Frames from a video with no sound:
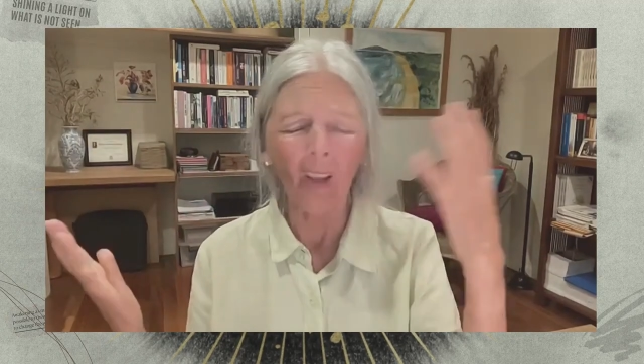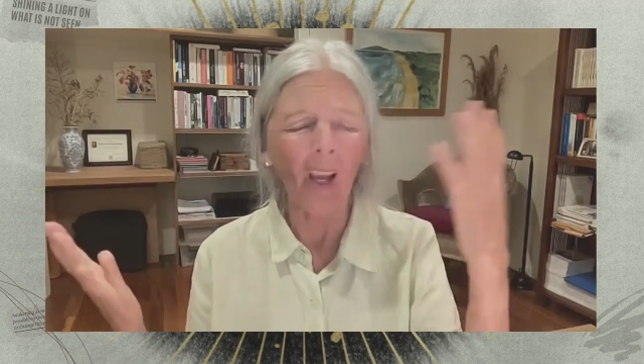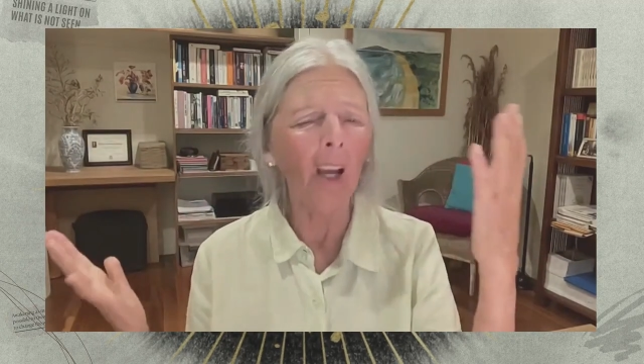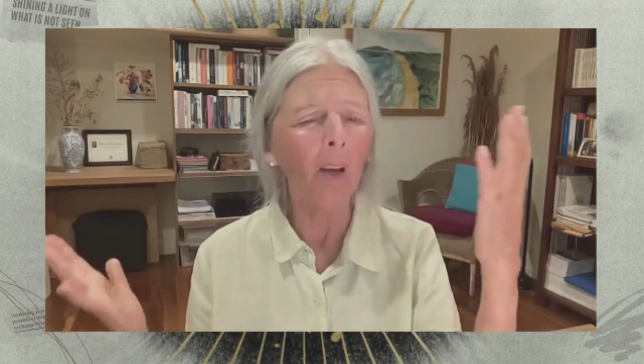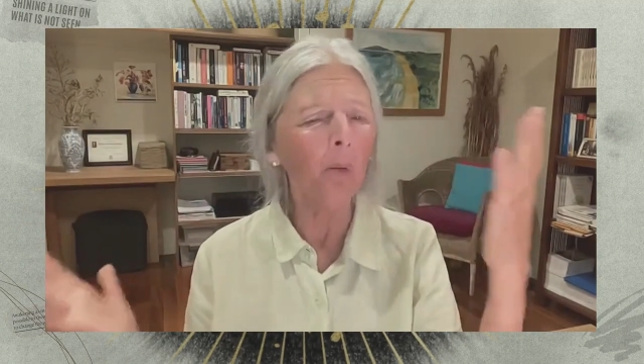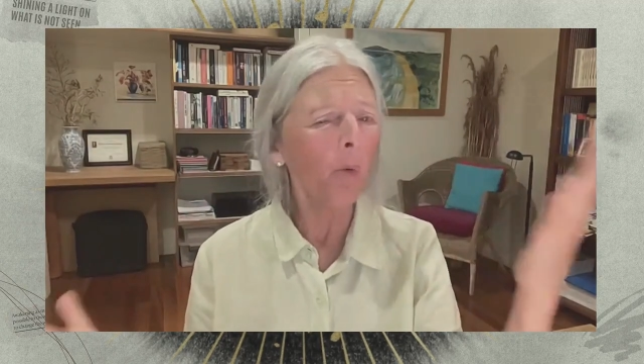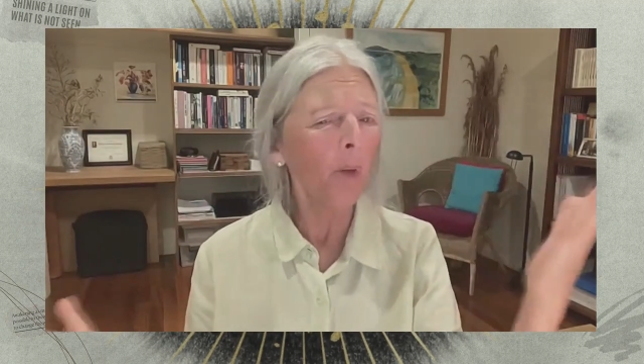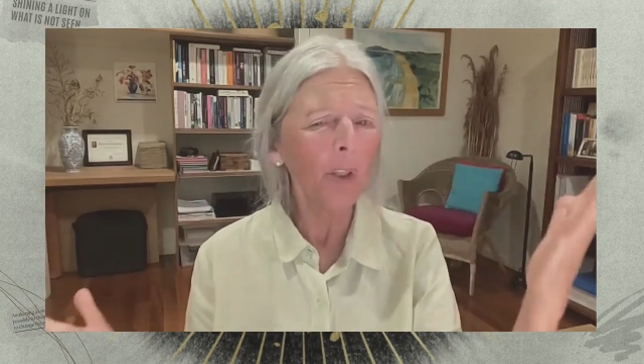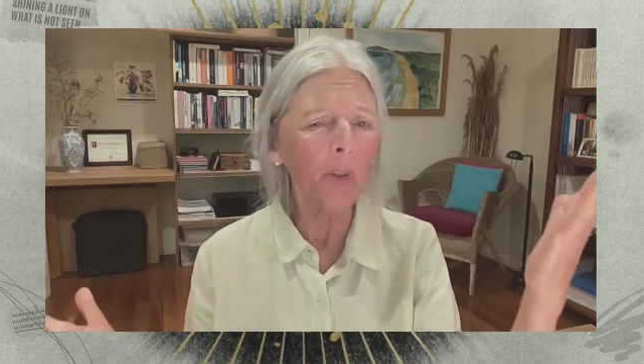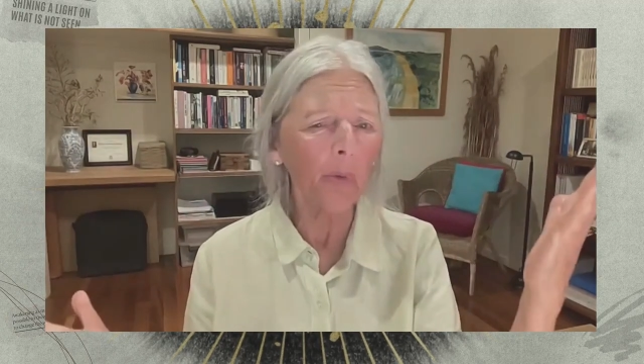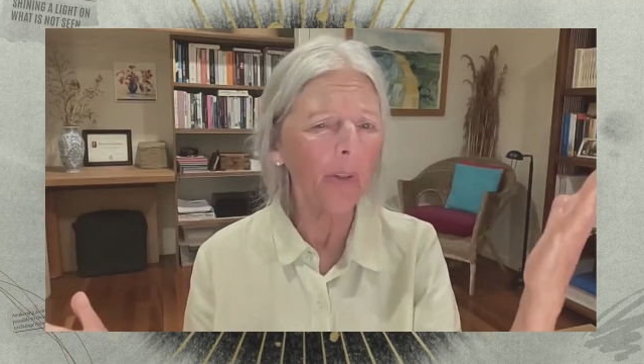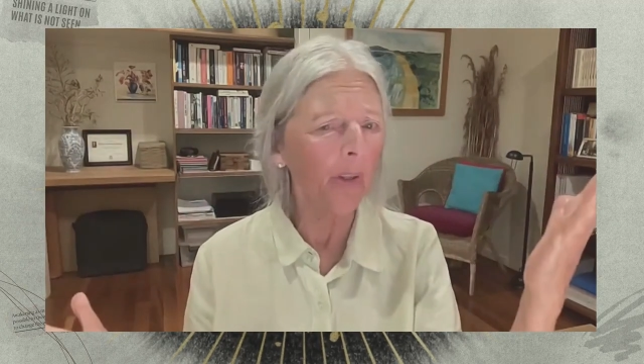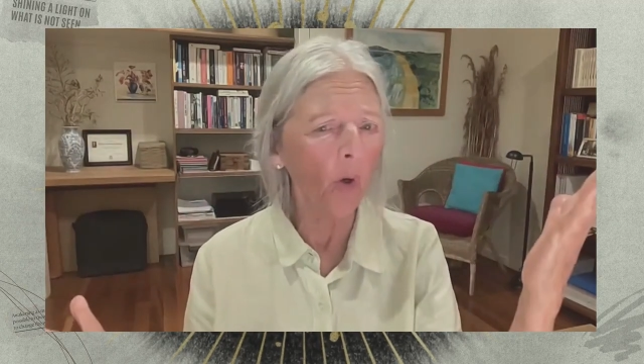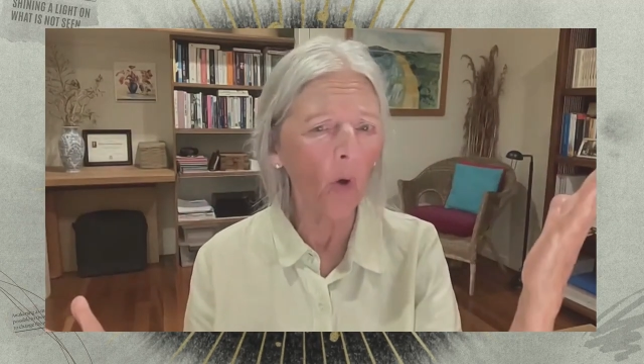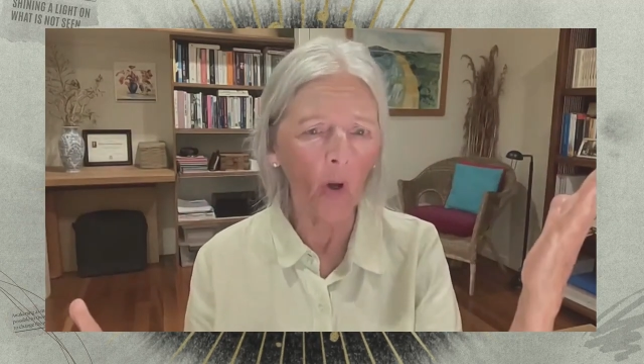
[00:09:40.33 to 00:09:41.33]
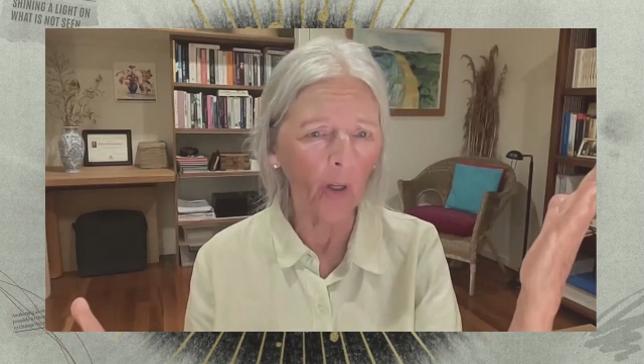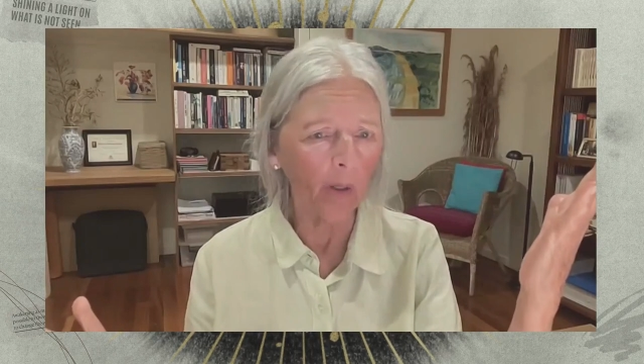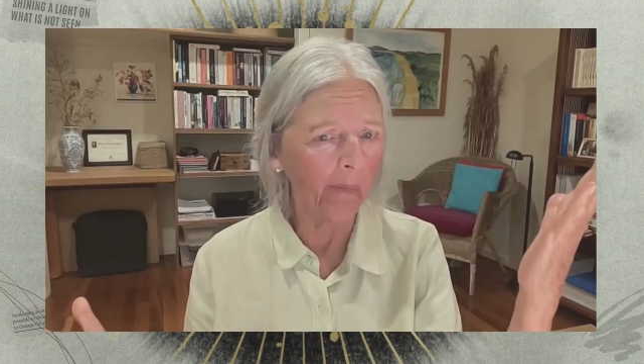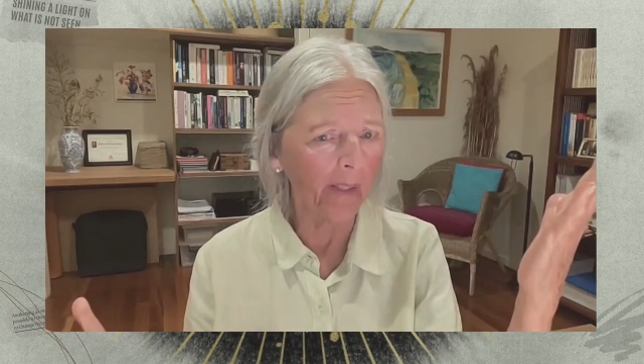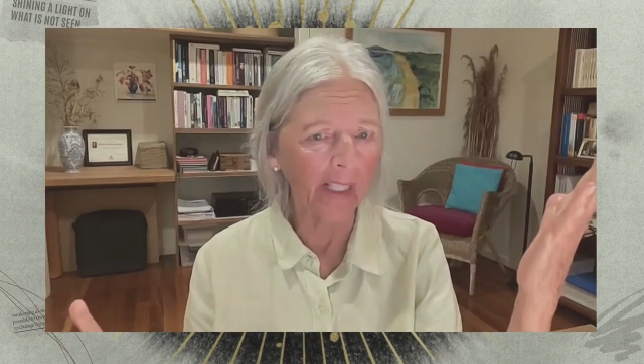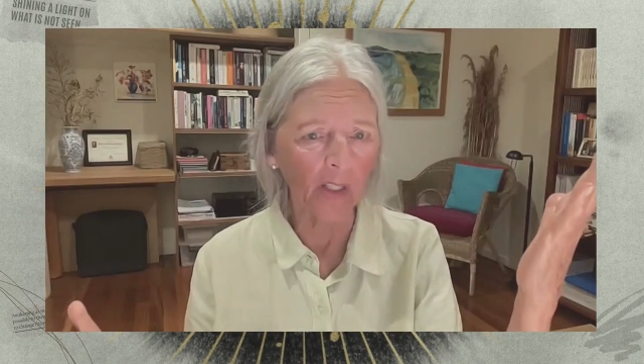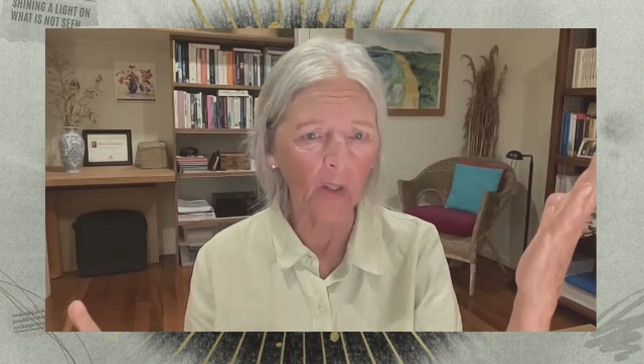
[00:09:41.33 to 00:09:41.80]
I worked with
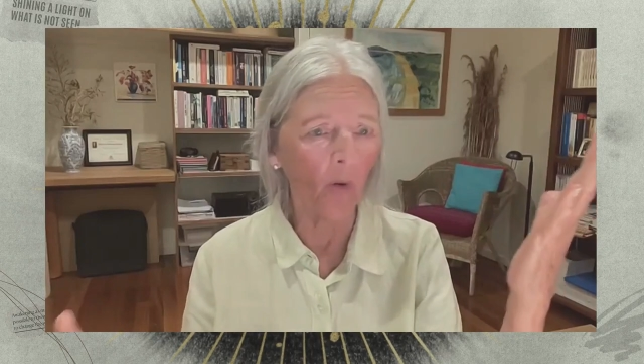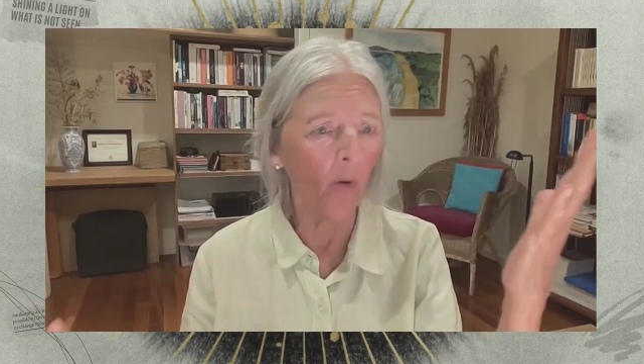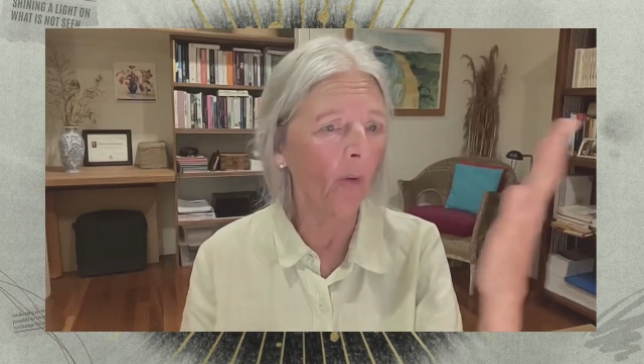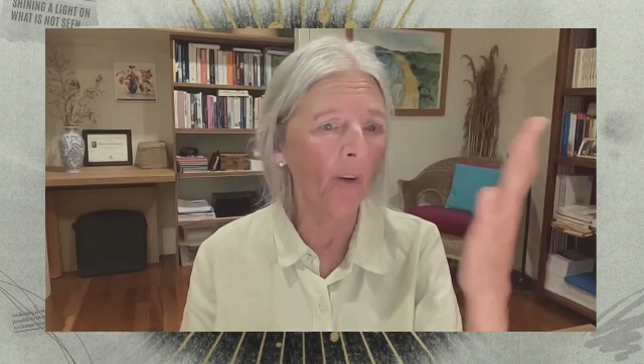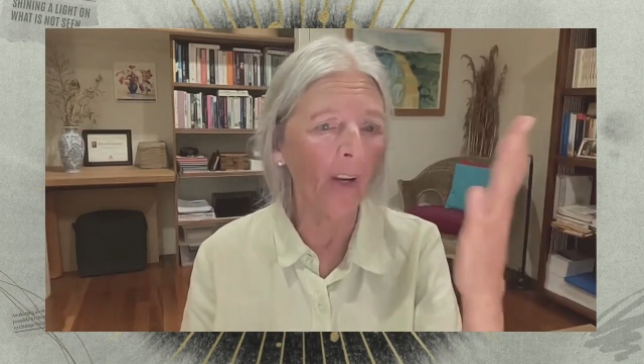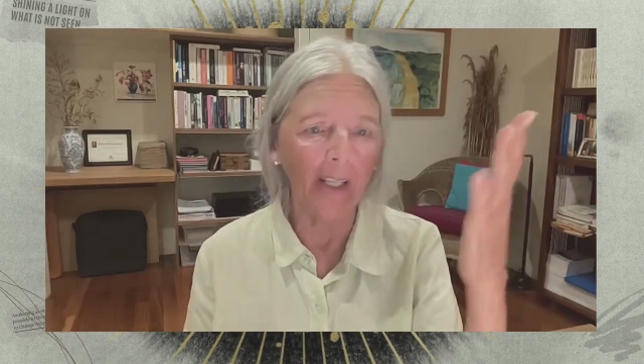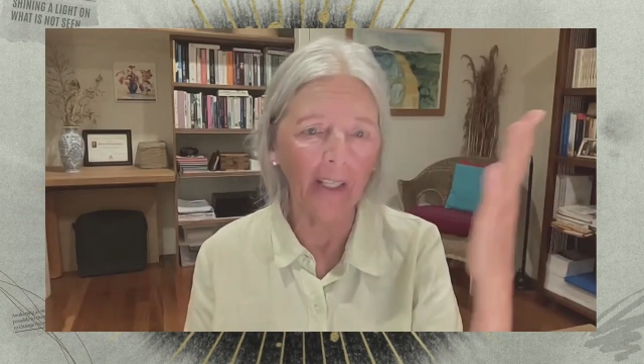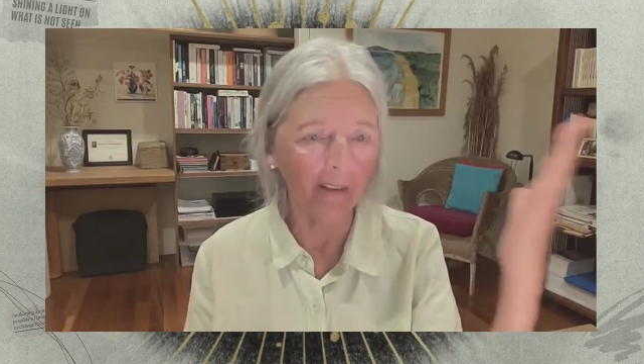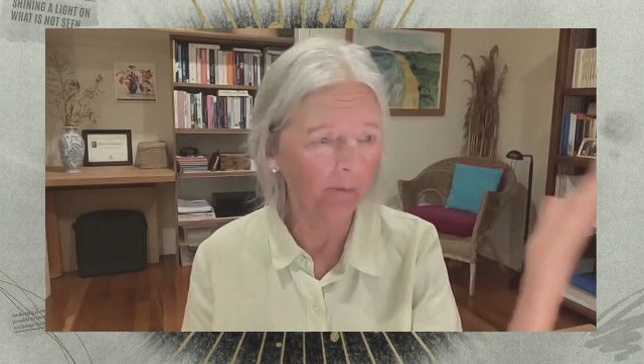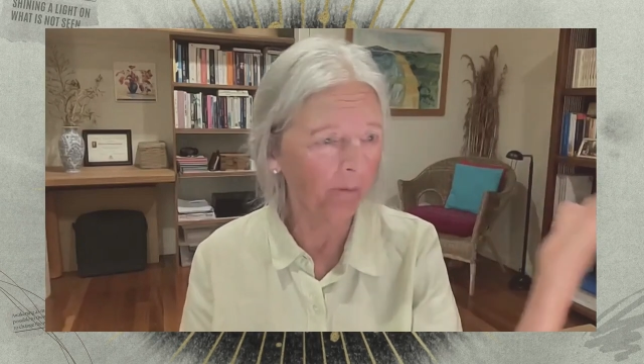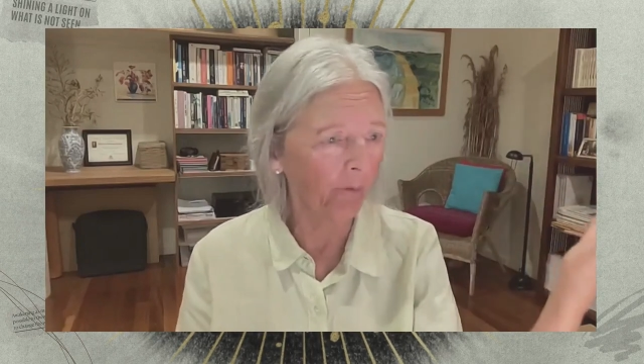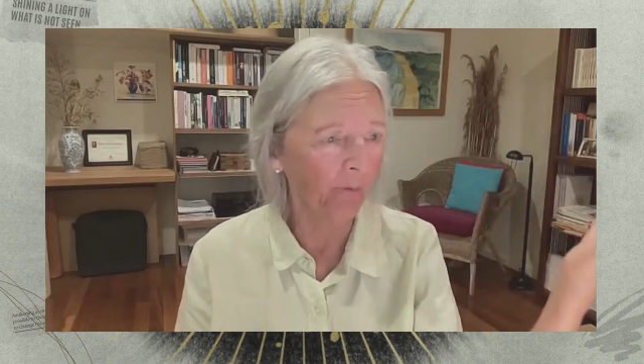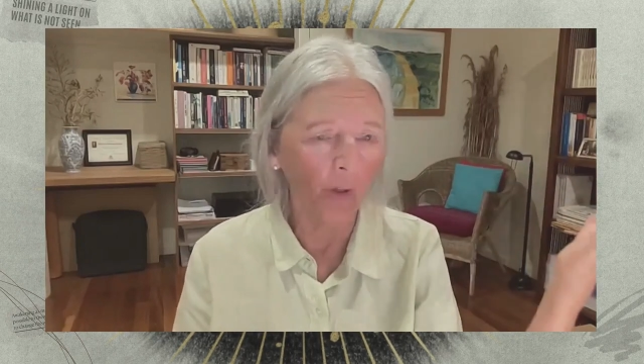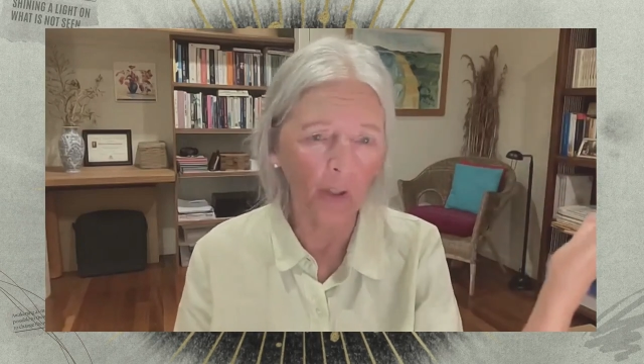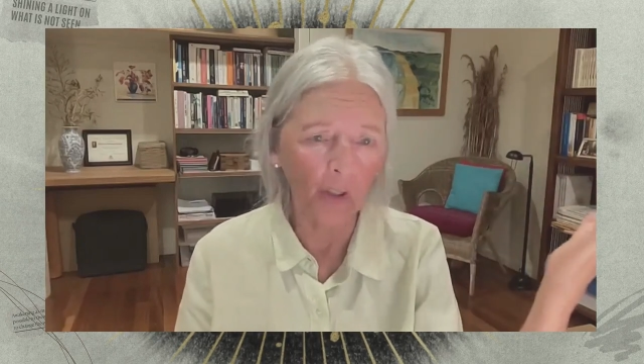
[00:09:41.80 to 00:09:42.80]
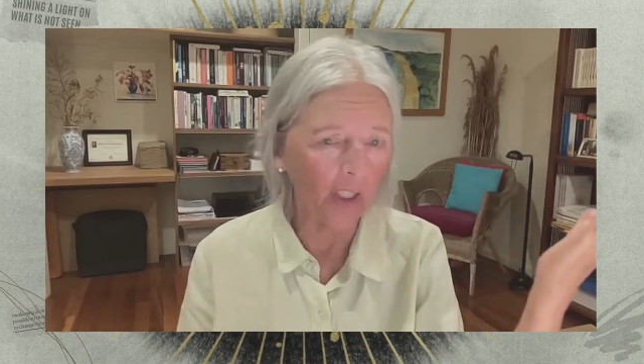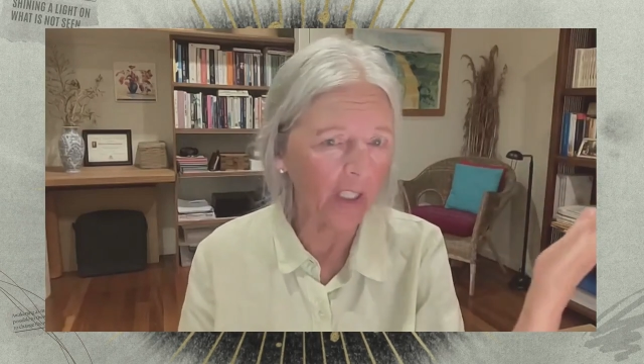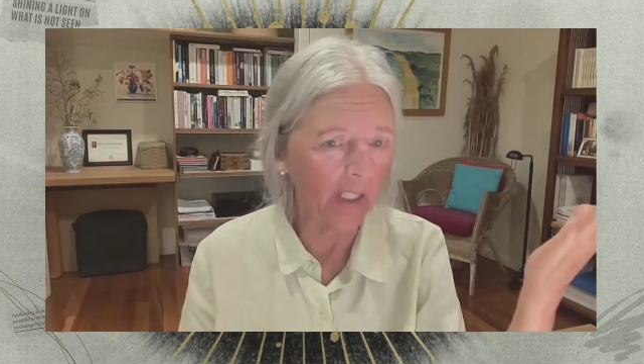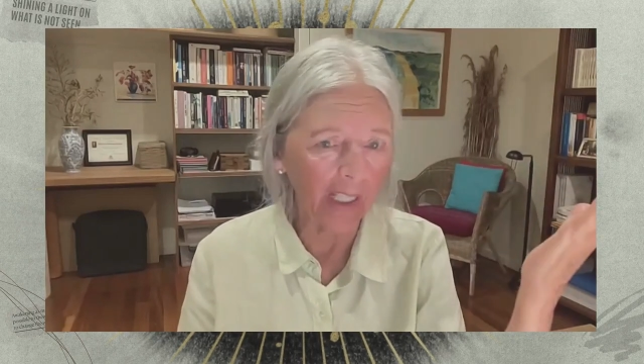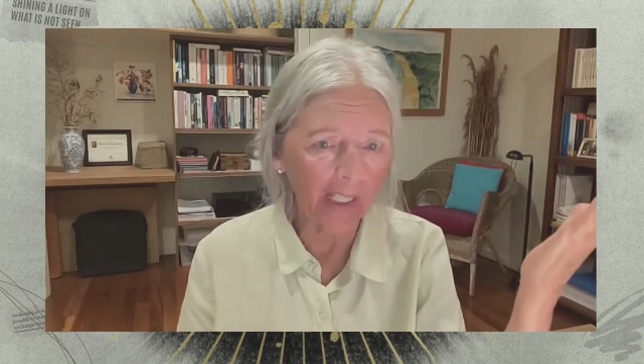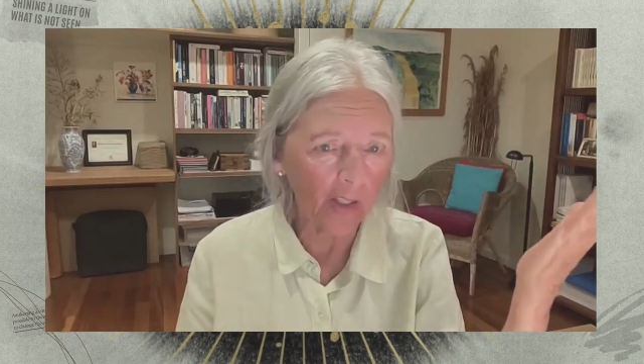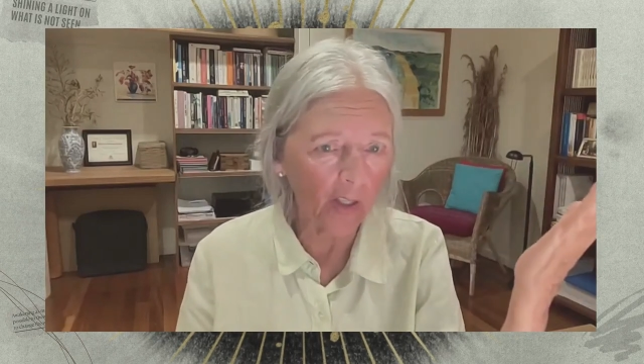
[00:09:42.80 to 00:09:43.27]
economists already 30
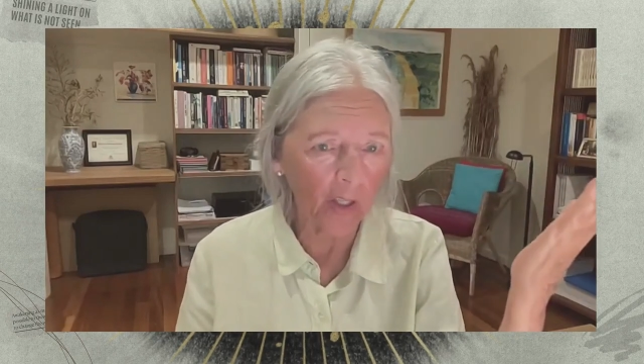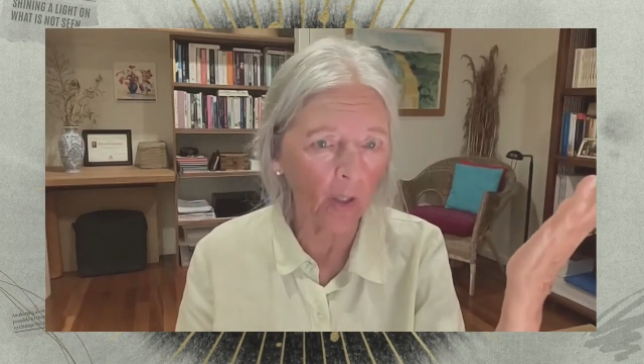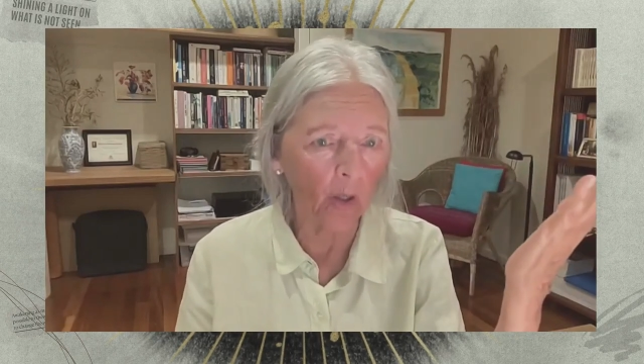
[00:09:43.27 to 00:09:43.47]
years